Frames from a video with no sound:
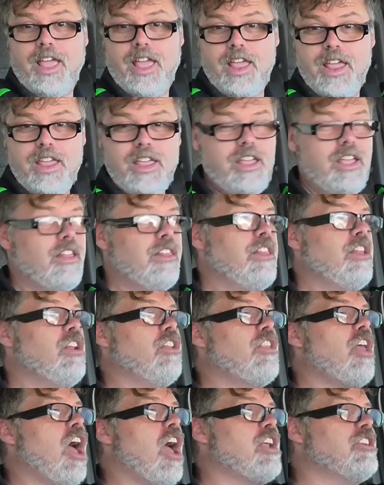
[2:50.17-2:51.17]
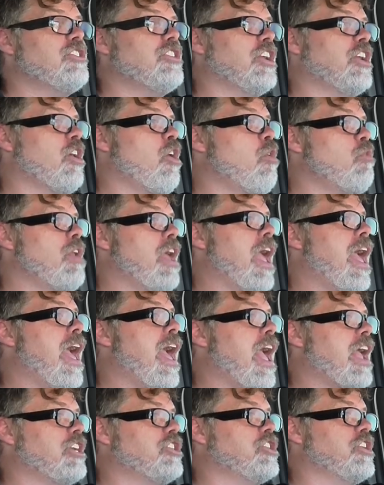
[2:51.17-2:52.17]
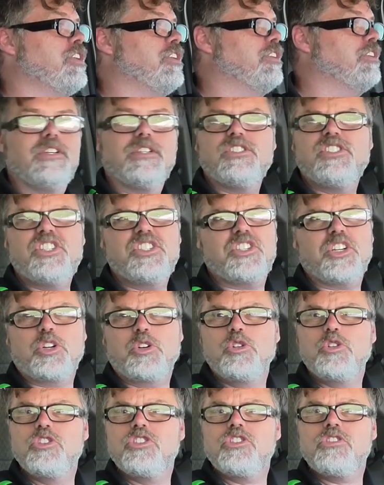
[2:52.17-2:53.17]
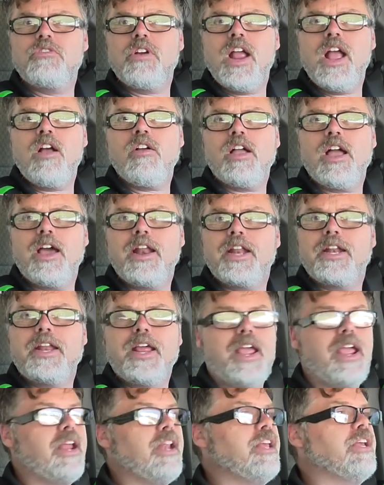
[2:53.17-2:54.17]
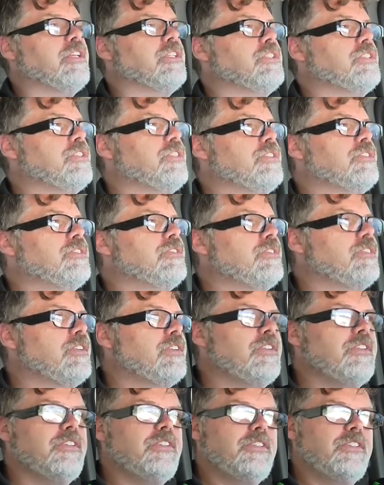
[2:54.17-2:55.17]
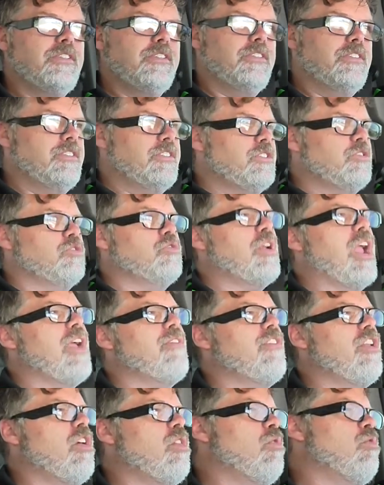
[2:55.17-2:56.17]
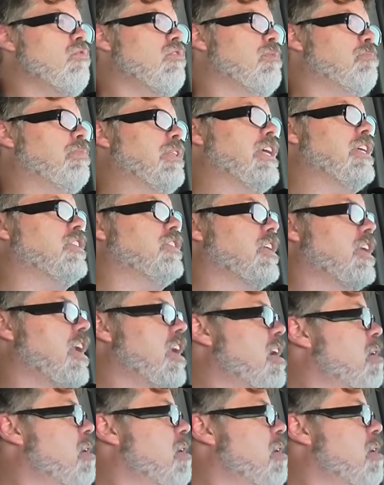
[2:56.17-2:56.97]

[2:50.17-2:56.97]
eh? Little Dodge Dakota action. Just a cruising around kind of day it is, right? Eh? Driving all over the place I